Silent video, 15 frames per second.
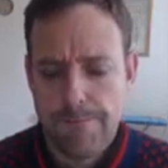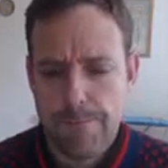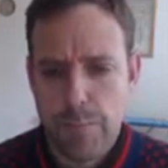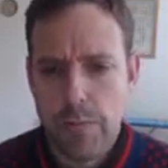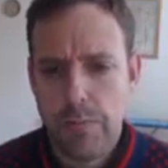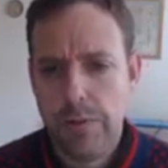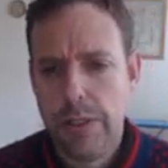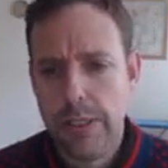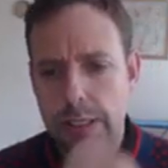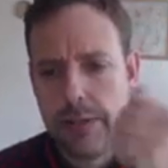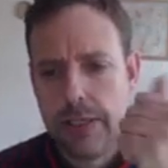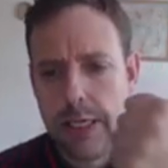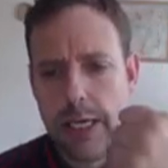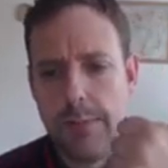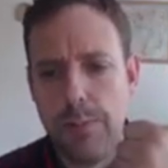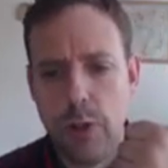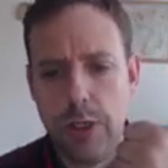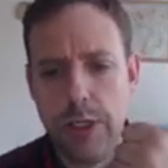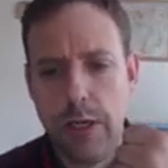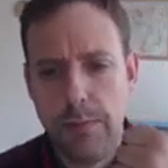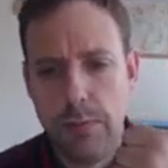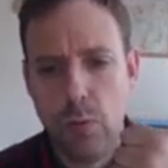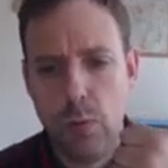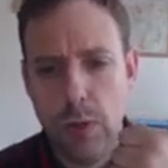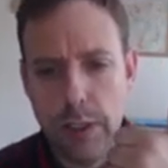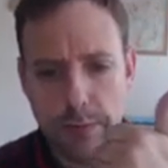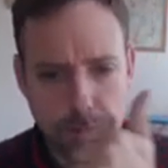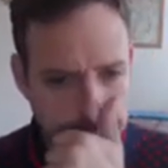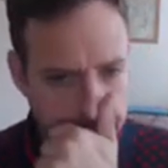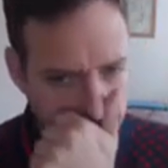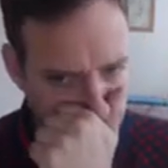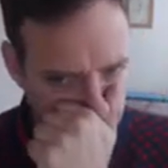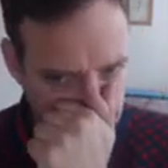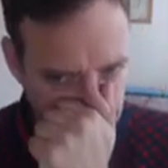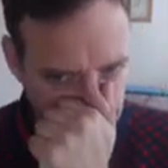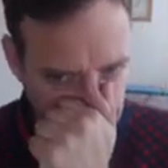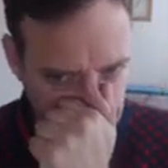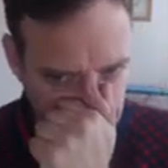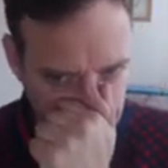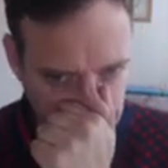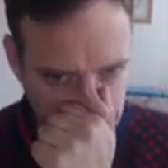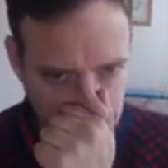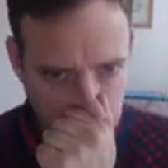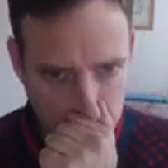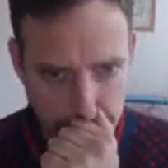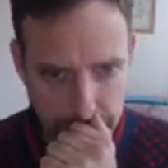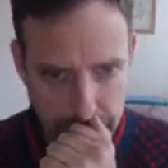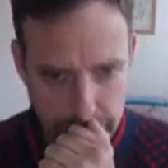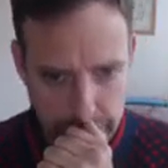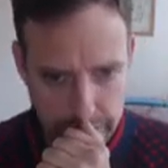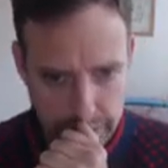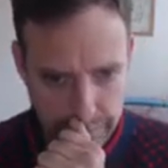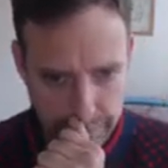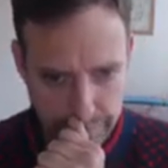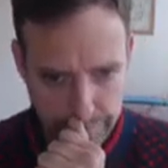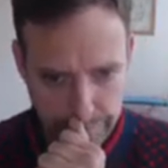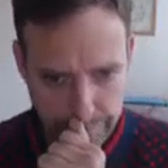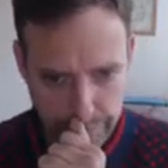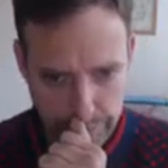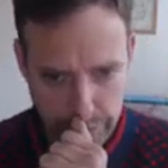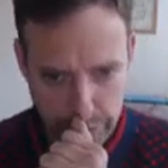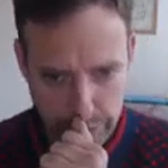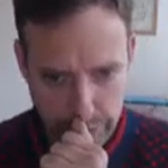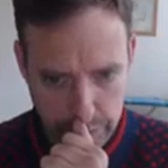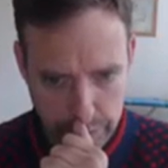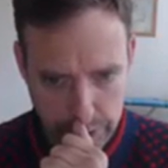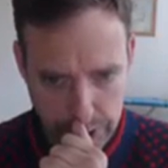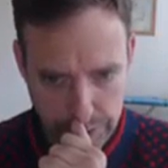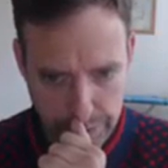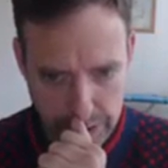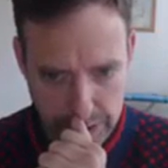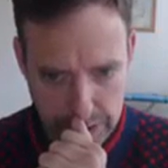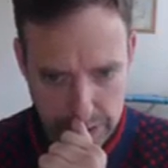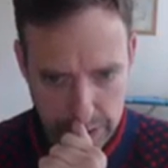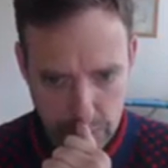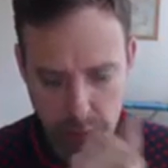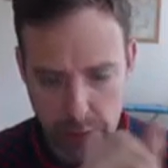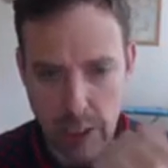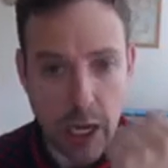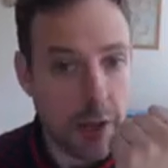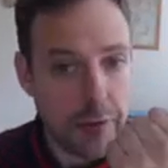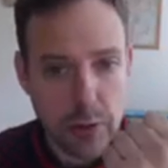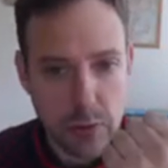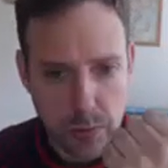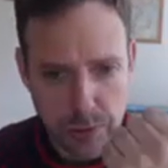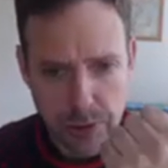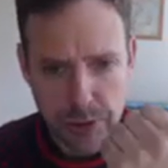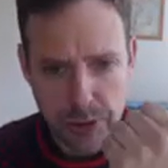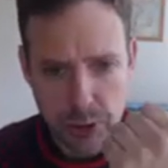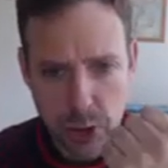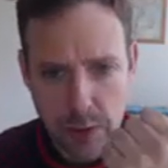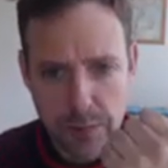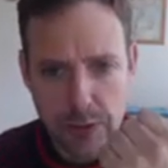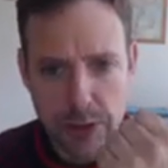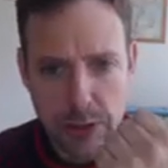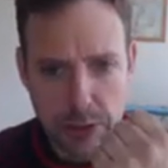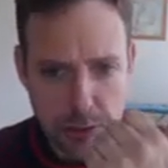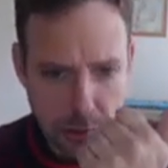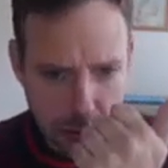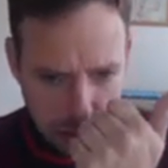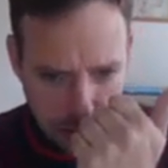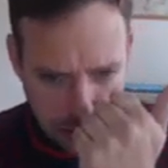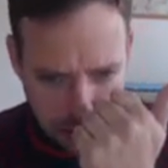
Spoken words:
probably key point number 1 would be that spending on other goods and services